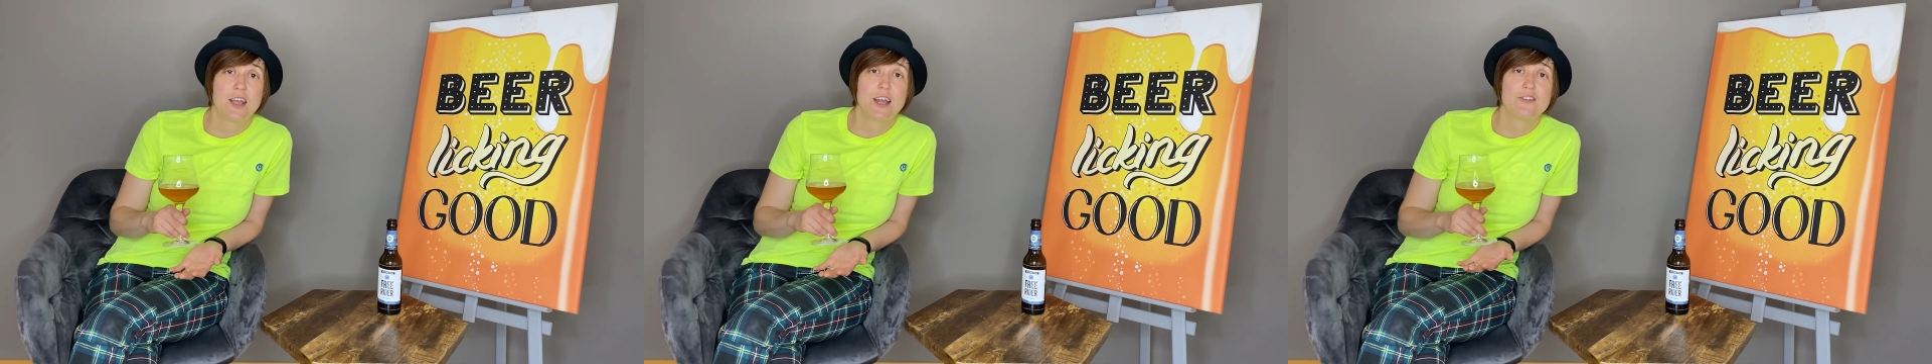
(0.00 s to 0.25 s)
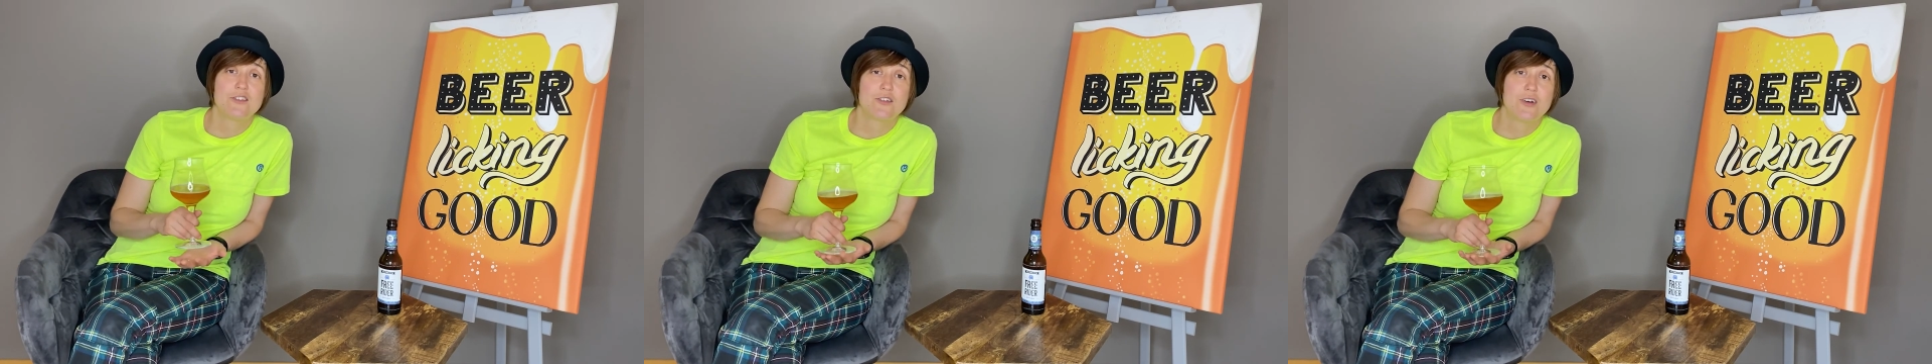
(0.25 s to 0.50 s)

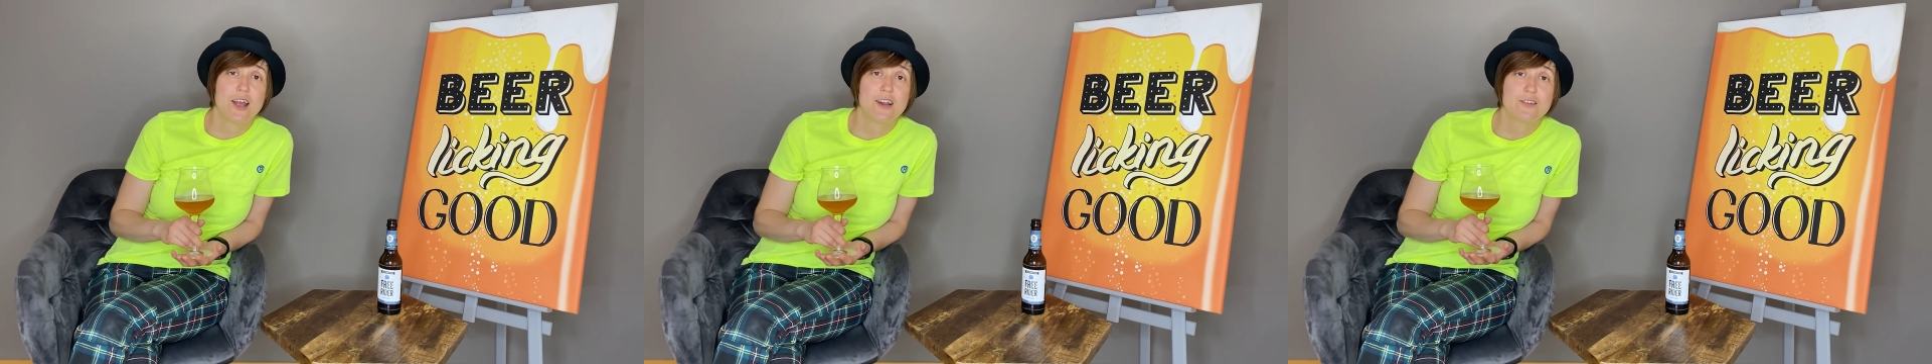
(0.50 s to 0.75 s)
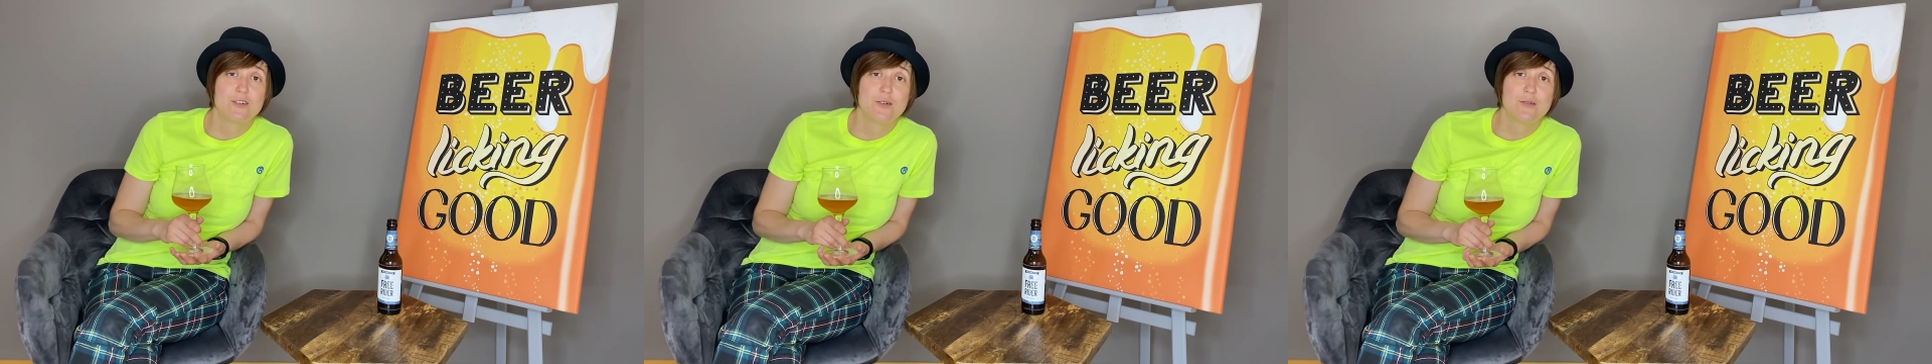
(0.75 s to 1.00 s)
Get your
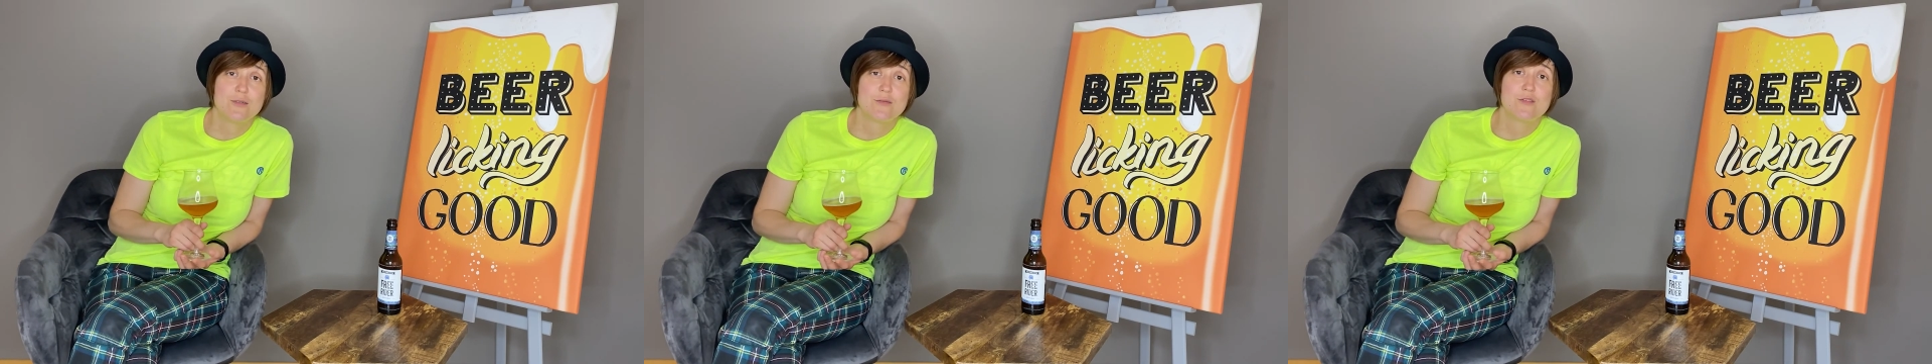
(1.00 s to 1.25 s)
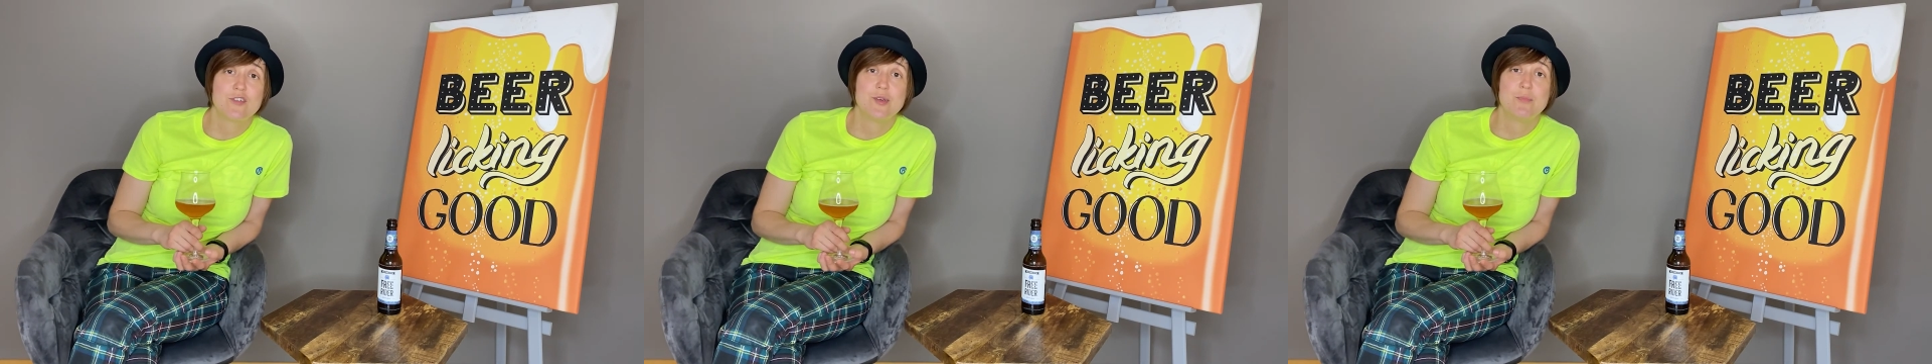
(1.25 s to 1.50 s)

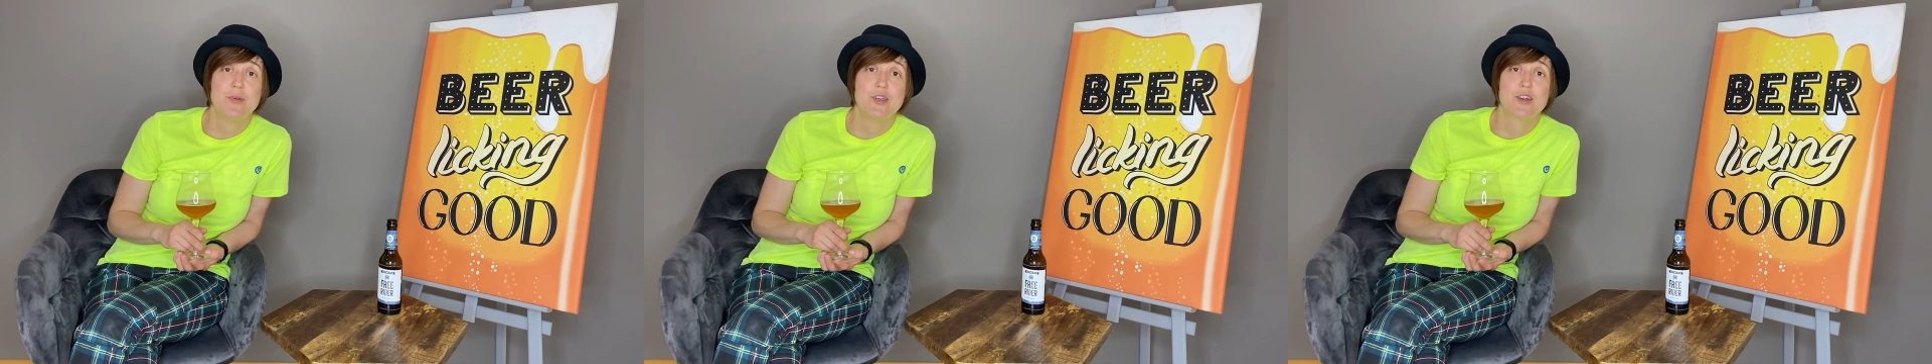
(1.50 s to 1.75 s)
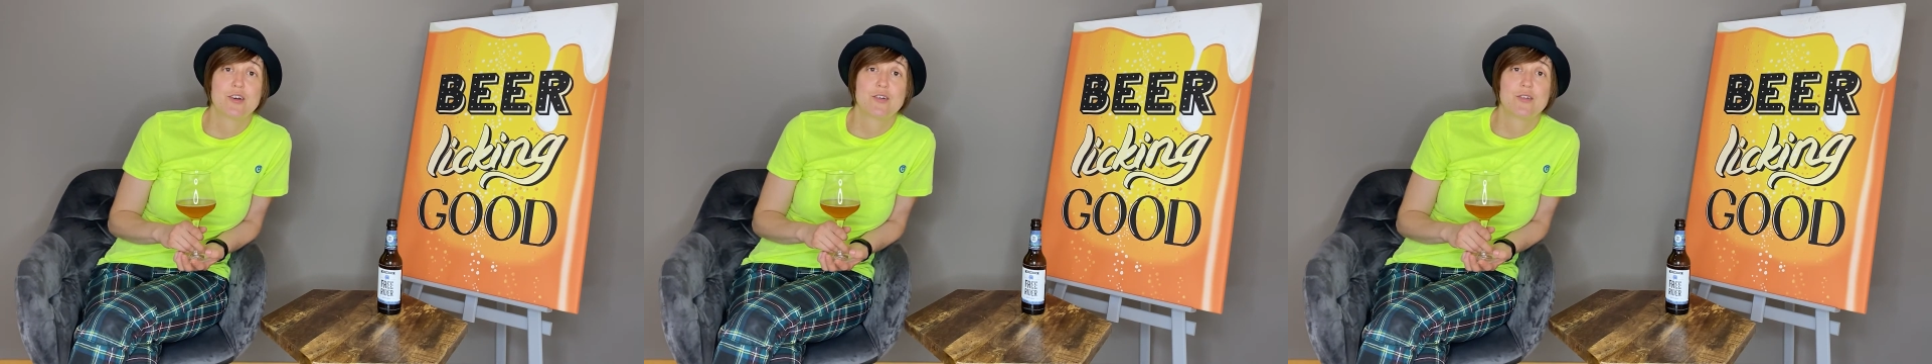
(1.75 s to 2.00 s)
alcohol-free
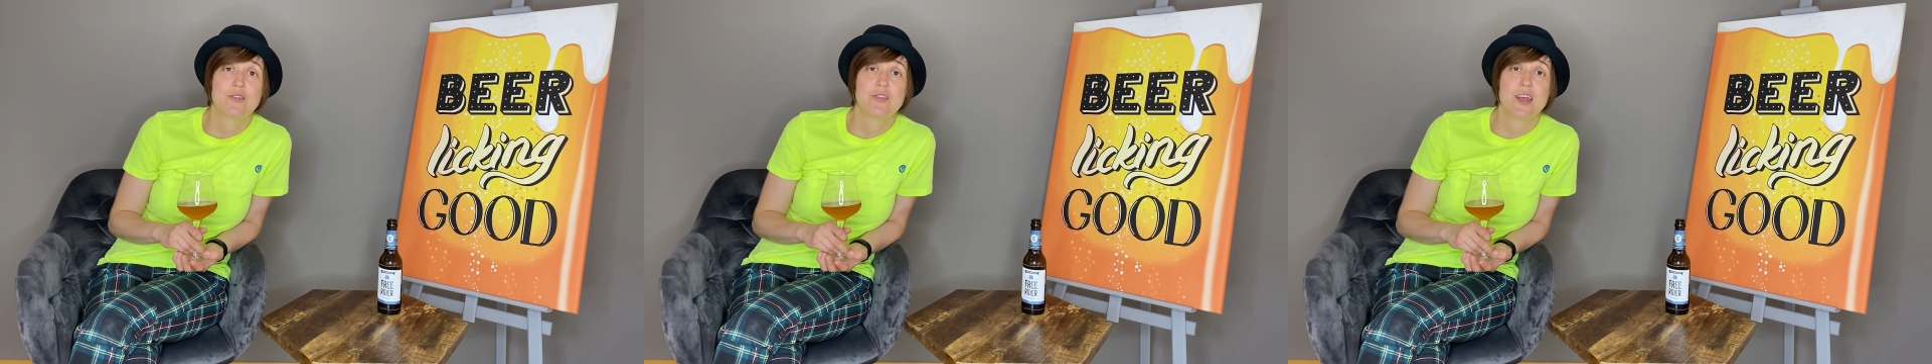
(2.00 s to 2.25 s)
beers